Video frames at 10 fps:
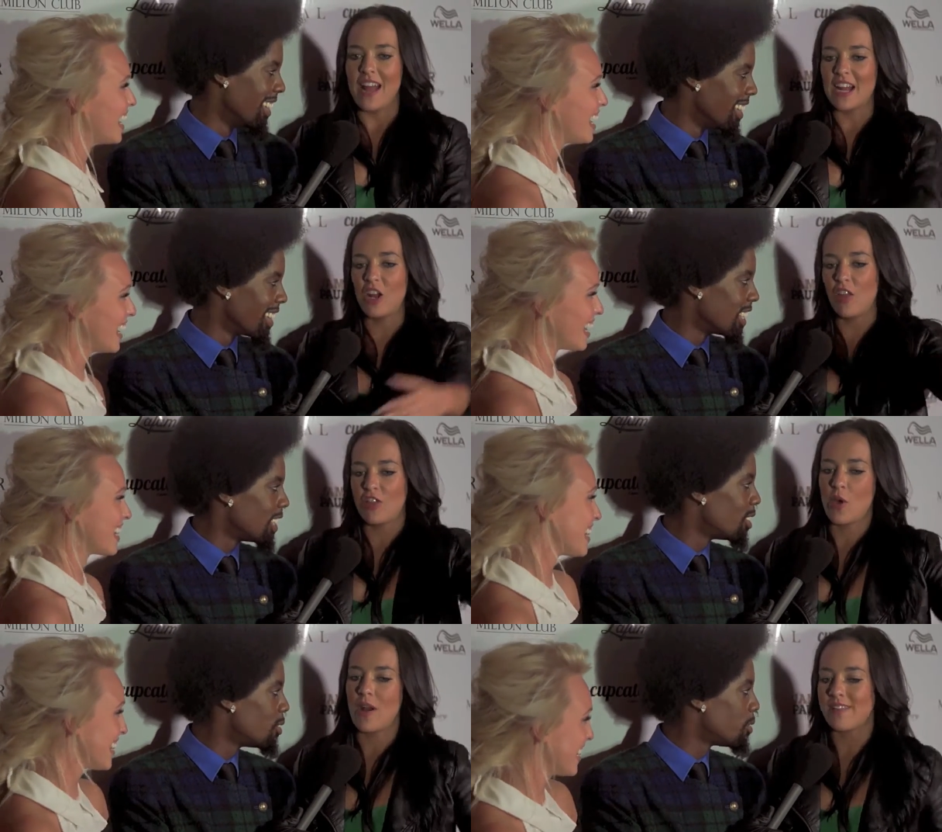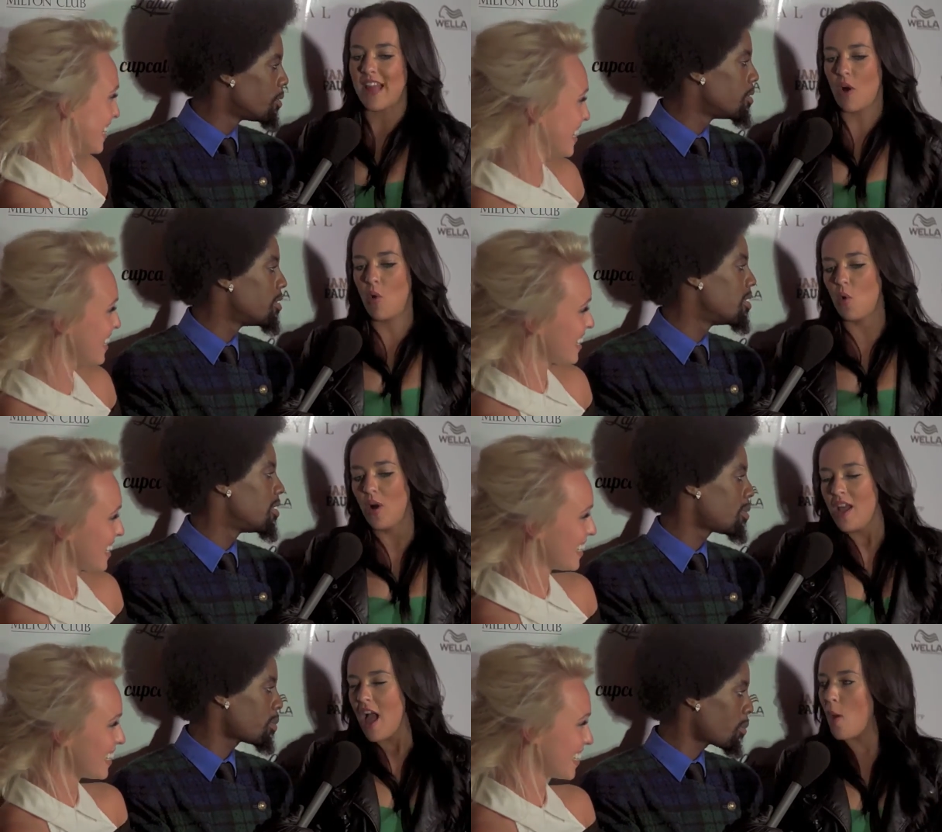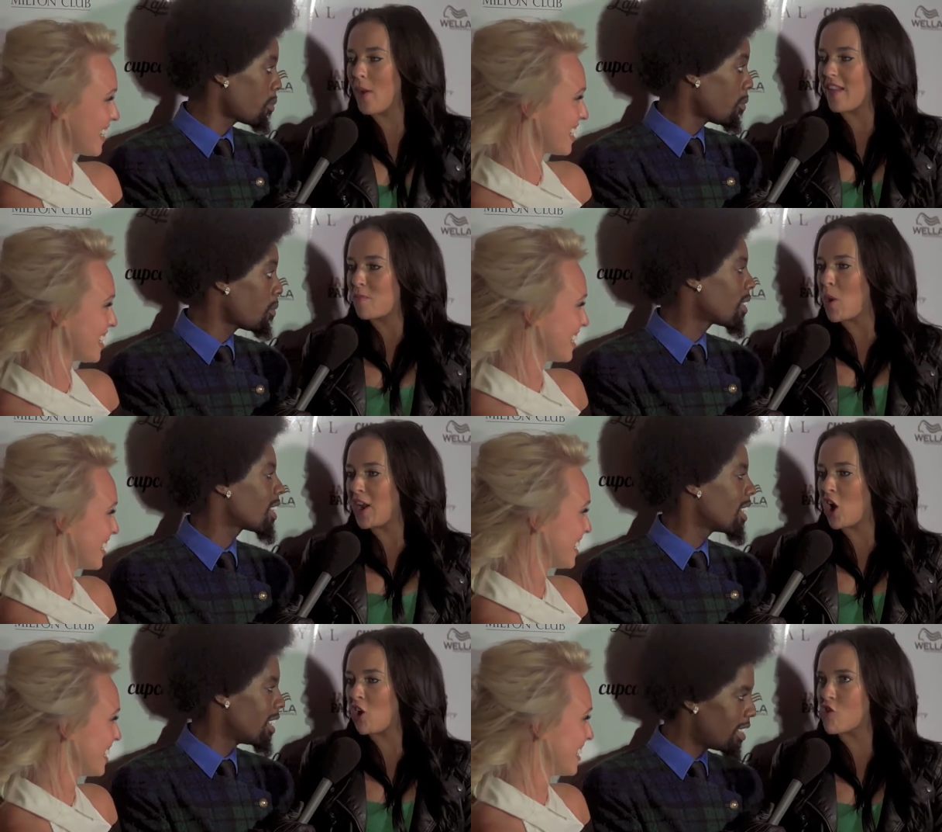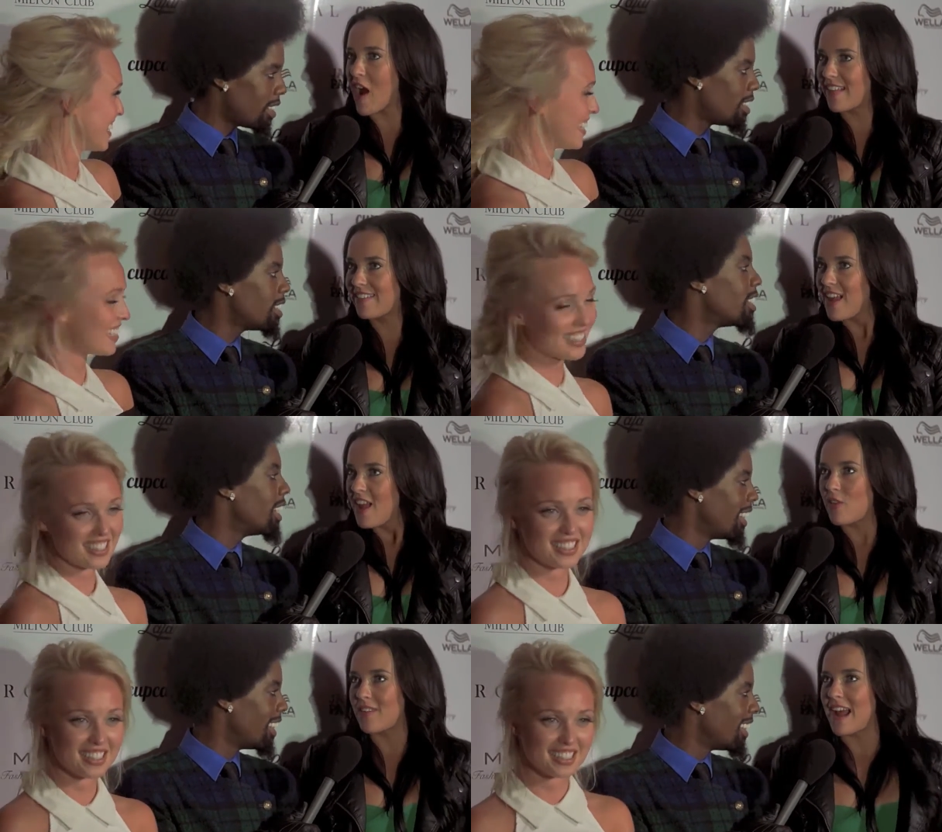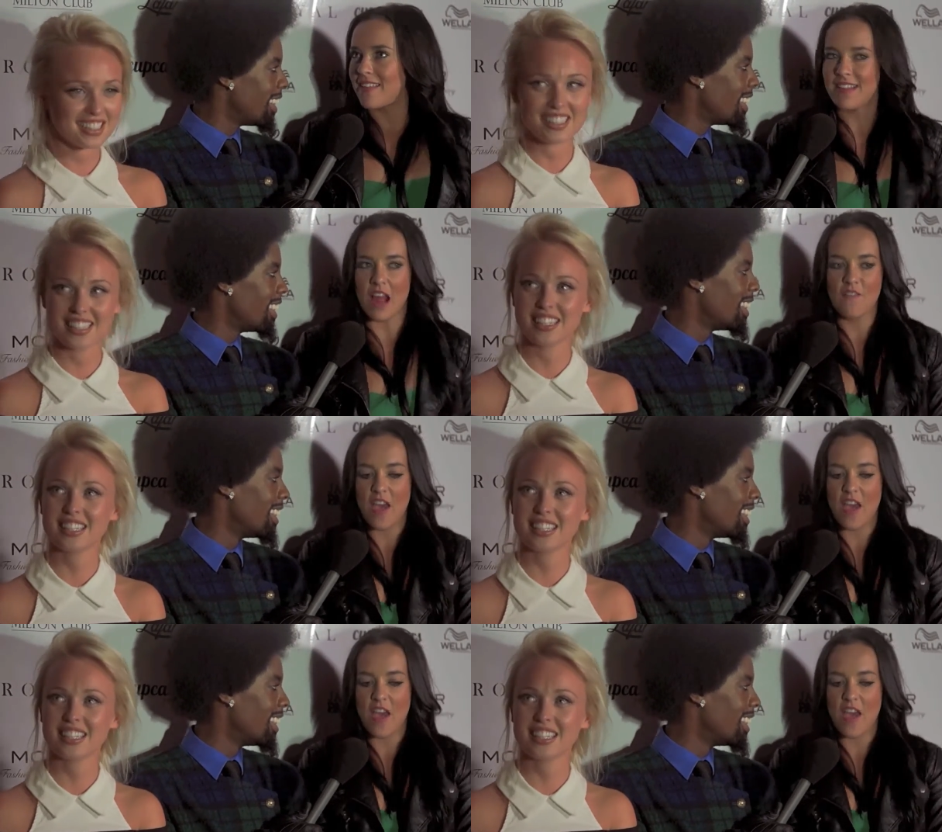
Speaker 1: and I looked through and I was like, oh, I'll wear this bodycon dress, so it's nice and tight